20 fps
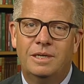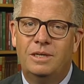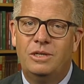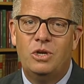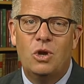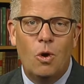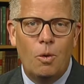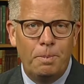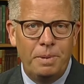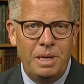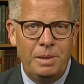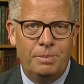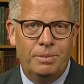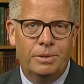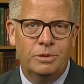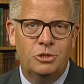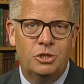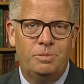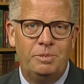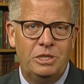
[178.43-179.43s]
No people
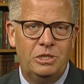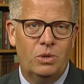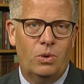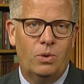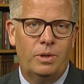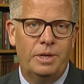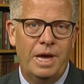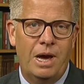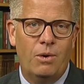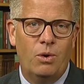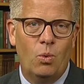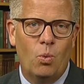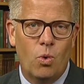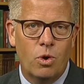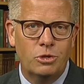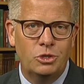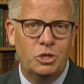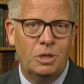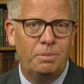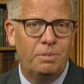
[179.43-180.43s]
should be told how to
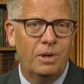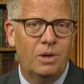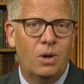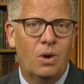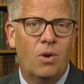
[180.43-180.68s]
worship